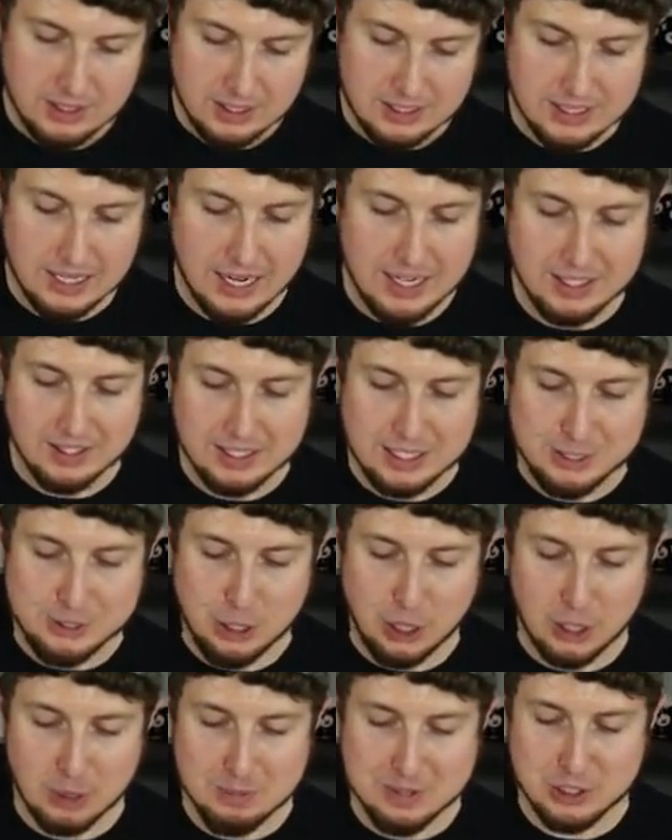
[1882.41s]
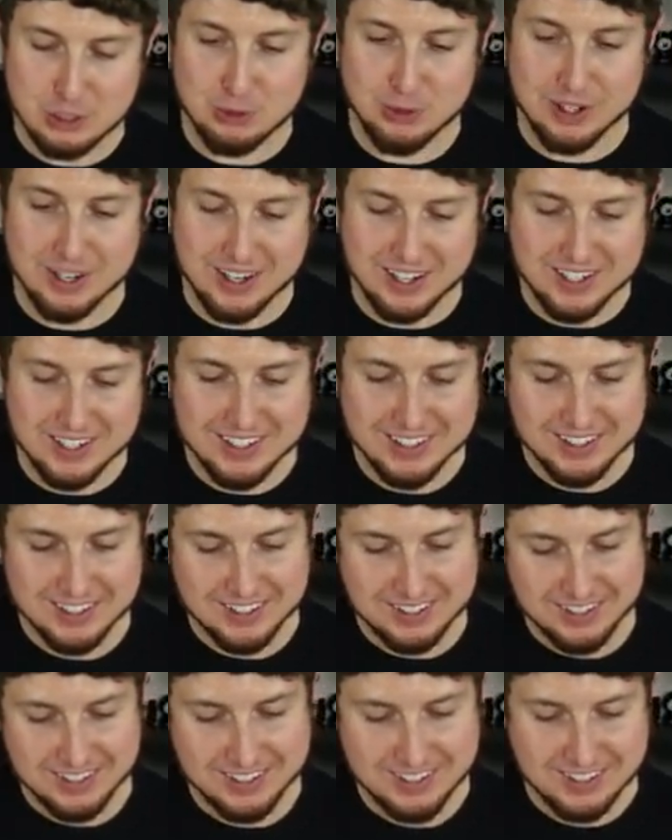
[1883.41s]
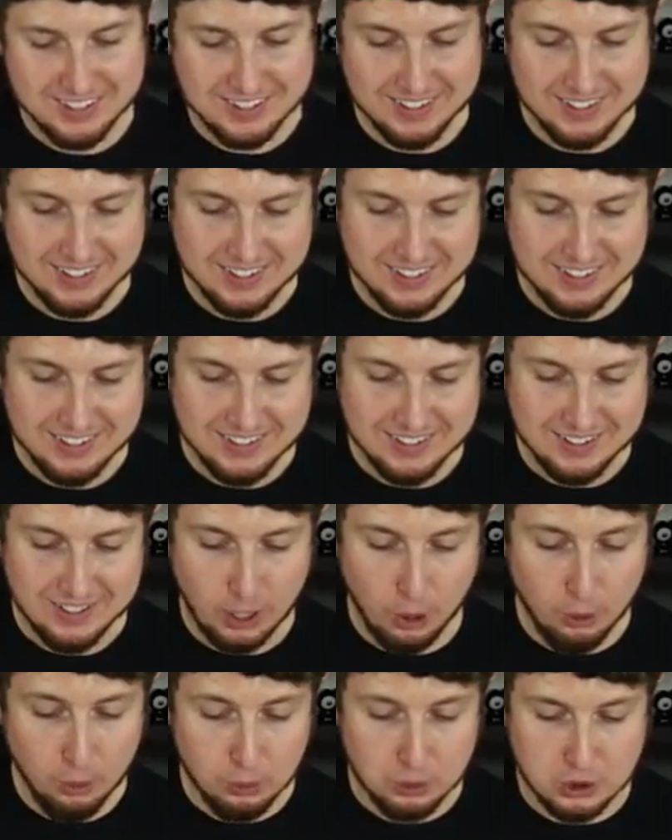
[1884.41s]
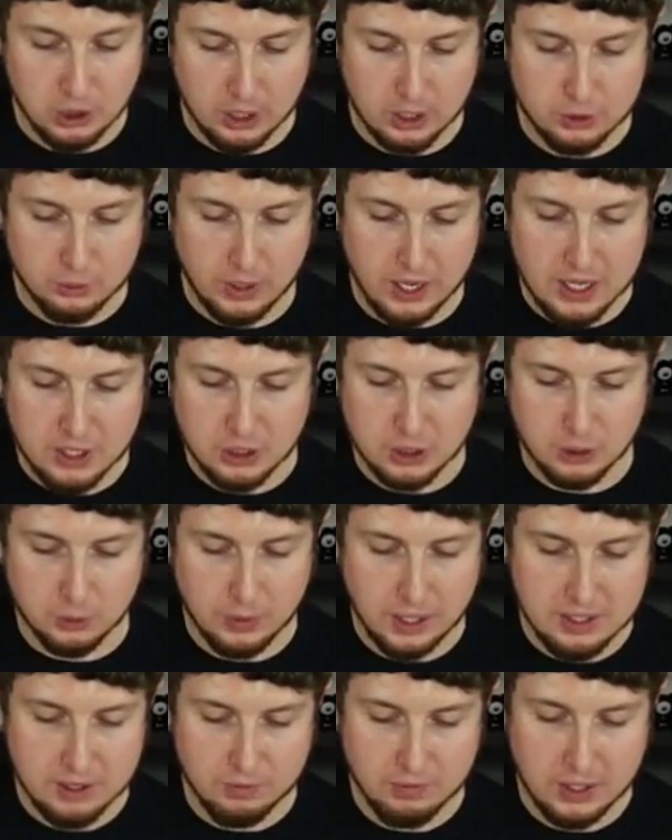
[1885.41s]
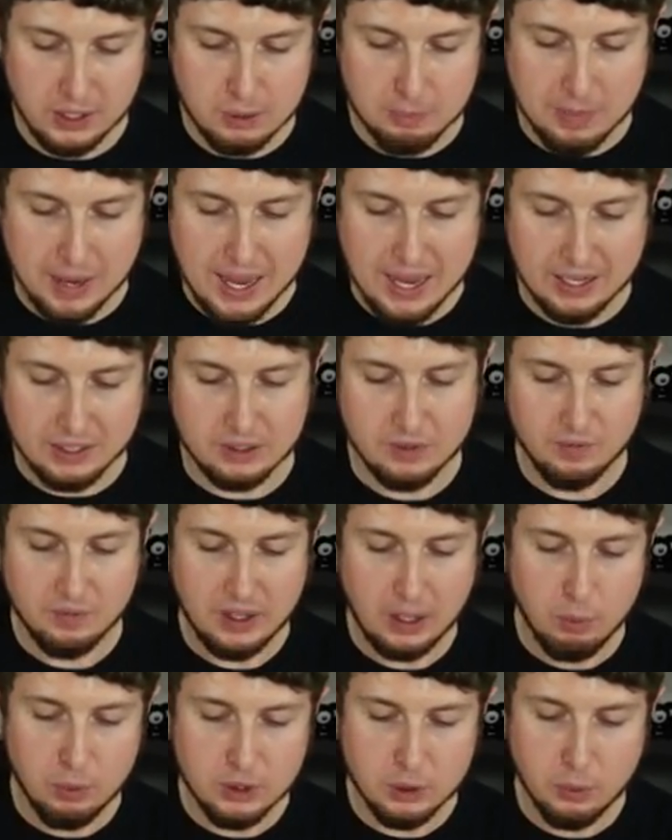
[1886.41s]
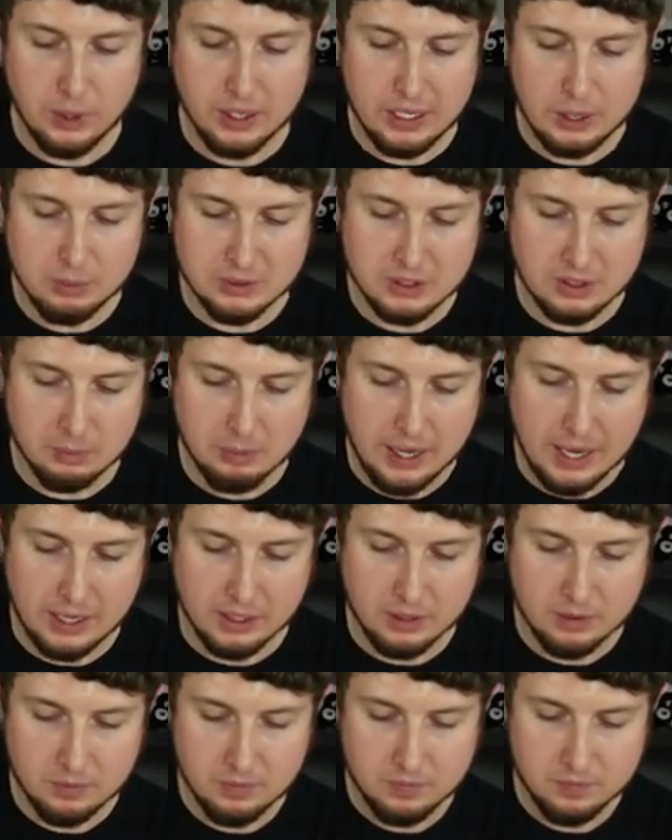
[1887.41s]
Nightly Garbage Run. Oh, Dark Raichu right in the very back. I wonder why that one's in the back.